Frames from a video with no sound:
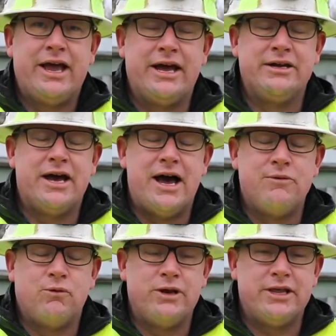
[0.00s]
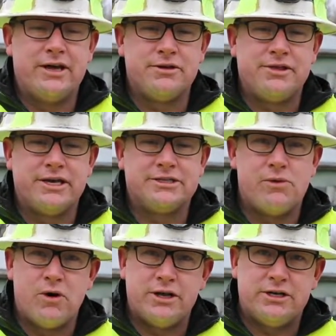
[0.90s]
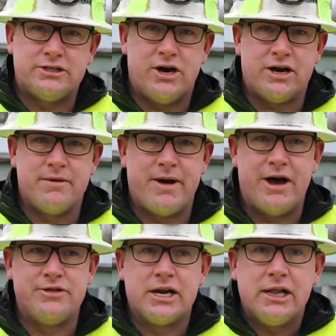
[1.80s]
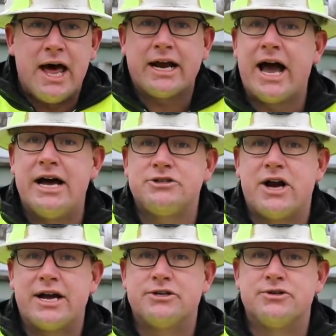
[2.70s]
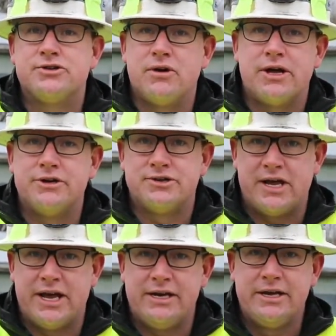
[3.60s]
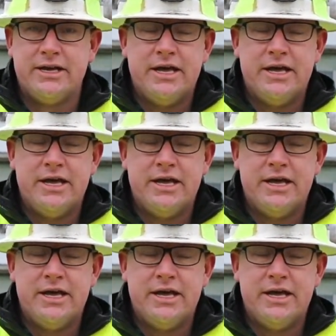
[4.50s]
And one of the other things I wanted to talk about that a lot of contractors don't understand,